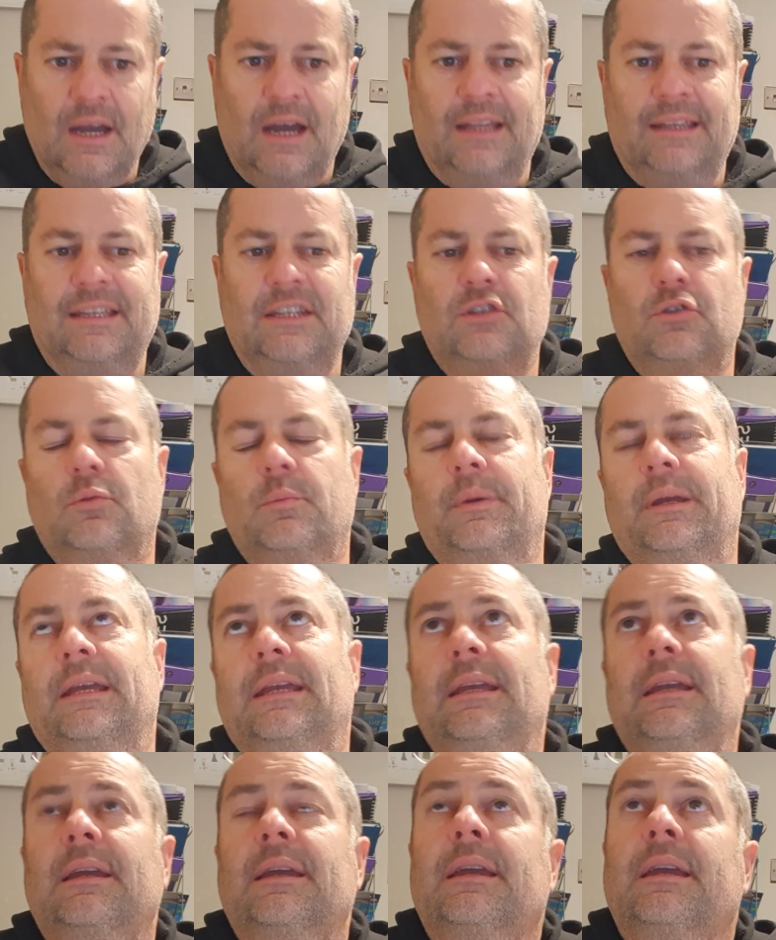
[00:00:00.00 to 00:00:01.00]
And this will
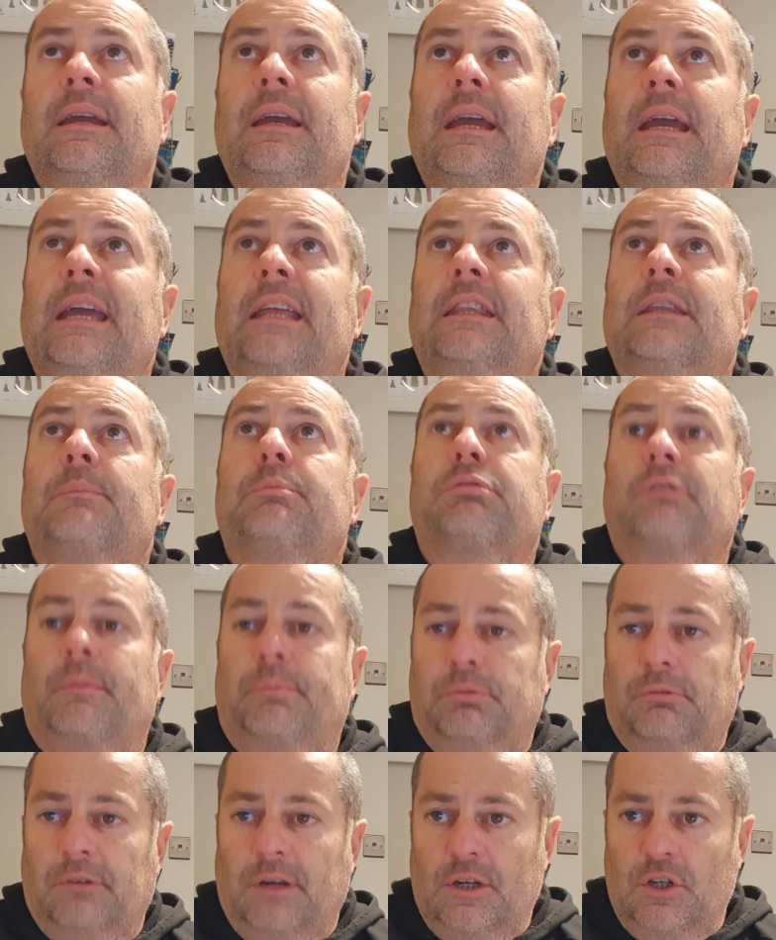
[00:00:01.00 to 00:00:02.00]
be in the
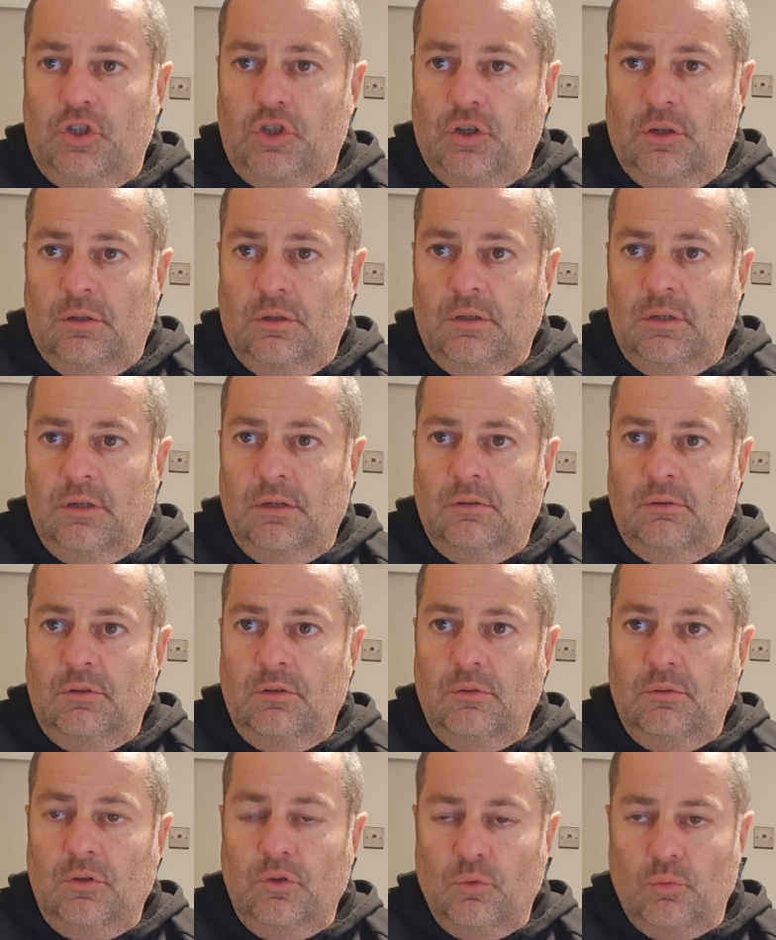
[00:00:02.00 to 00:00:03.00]
preparation. You know,
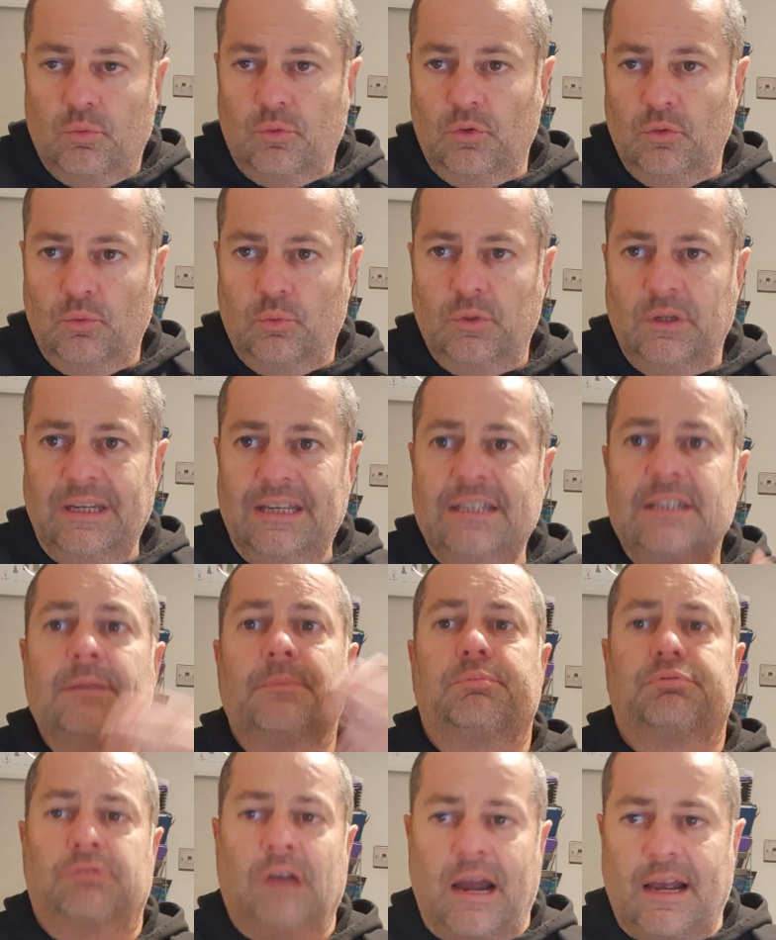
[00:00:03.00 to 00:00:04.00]
you'll need to
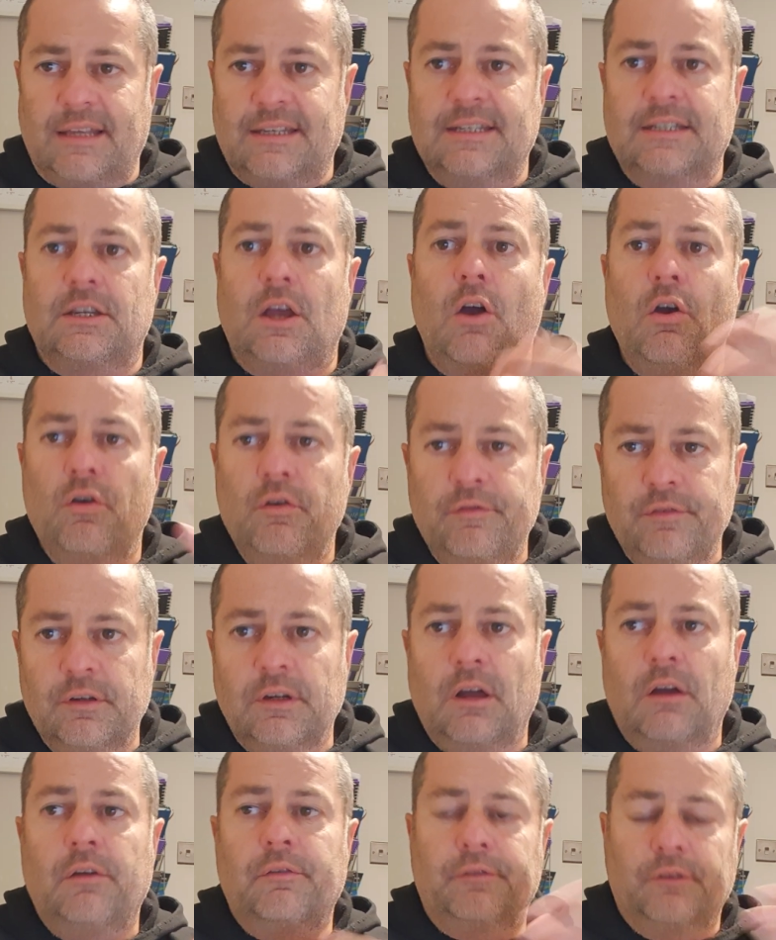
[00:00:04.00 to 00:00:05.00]
practice over
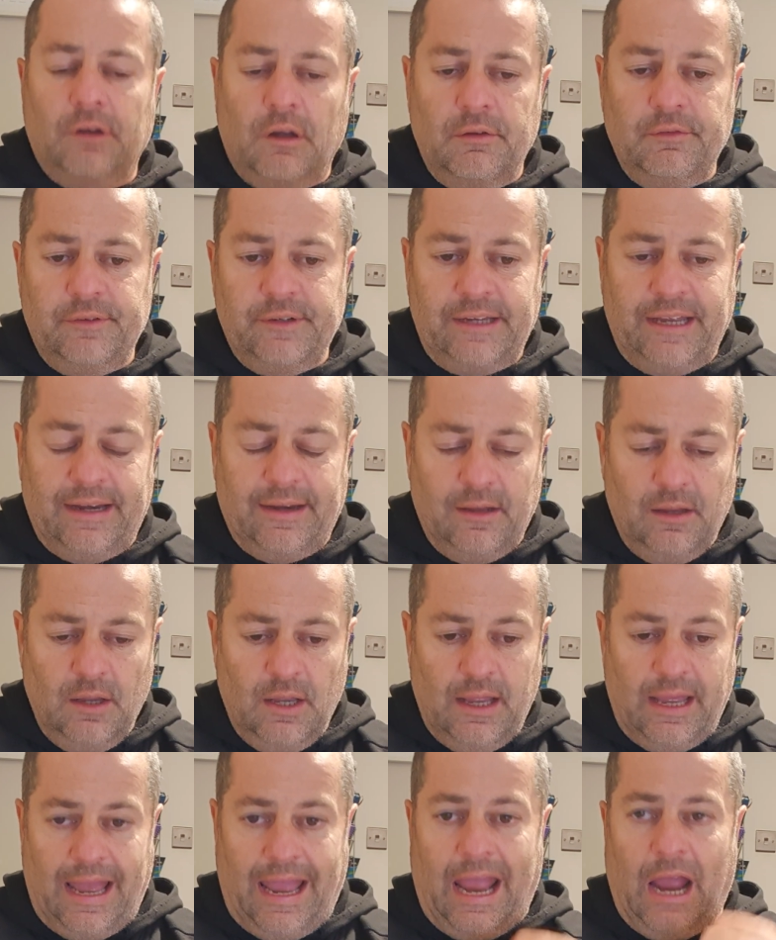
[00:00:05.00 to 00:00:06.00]
and over and over again.
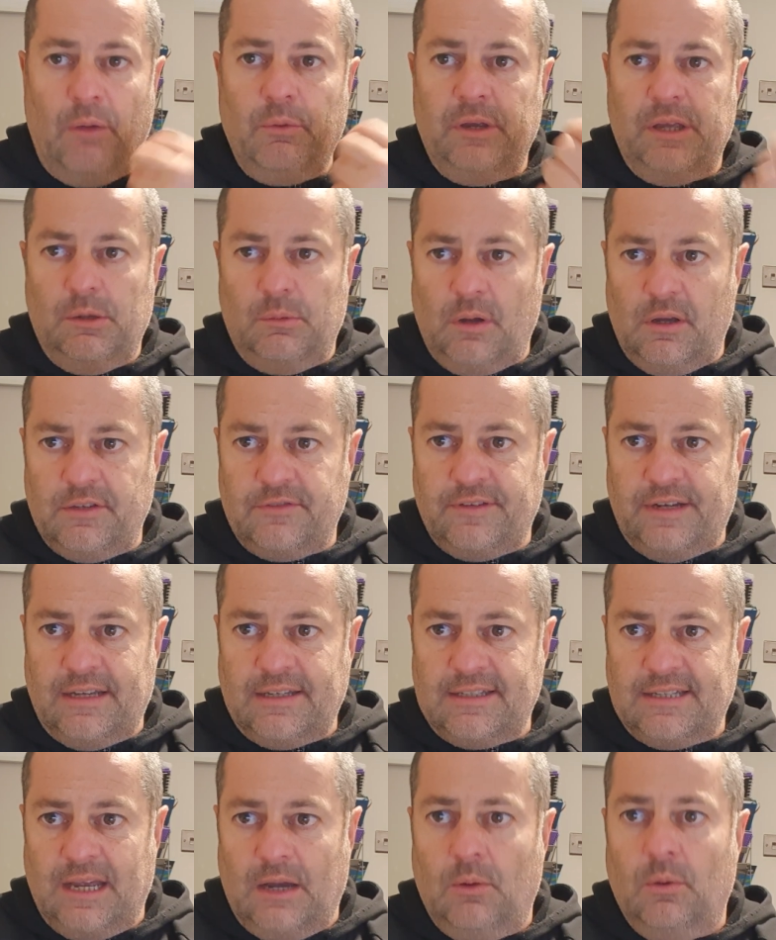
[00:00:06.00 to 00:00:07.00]
How are you going to ask for that
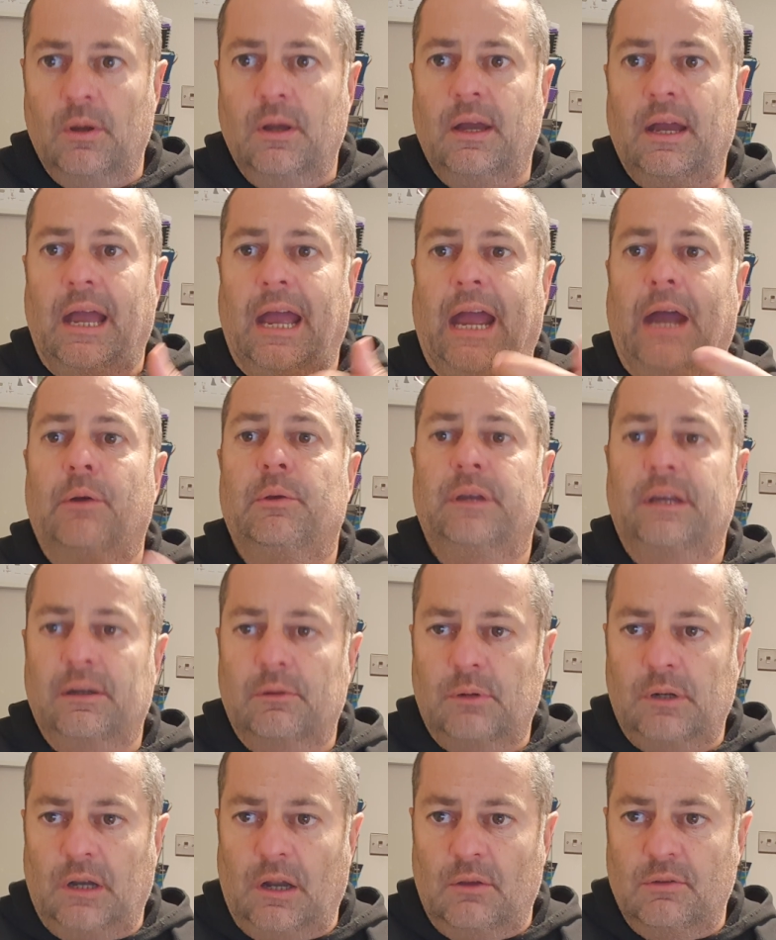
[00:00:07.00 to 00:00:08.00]
sale? How are you
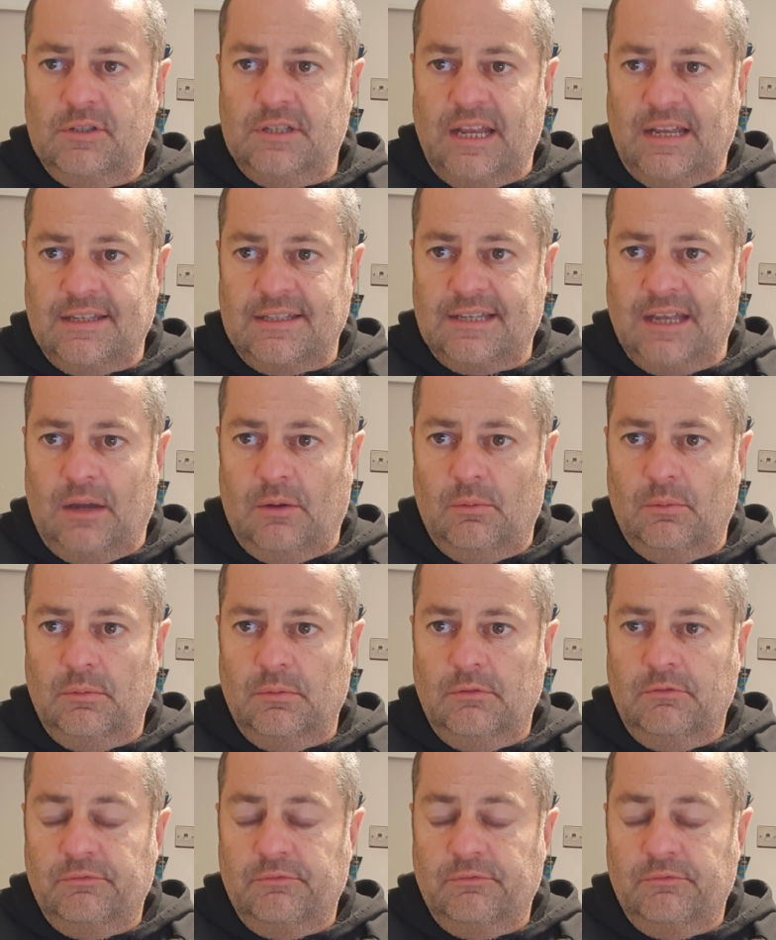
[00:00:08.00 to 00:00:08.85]
going to close that sale?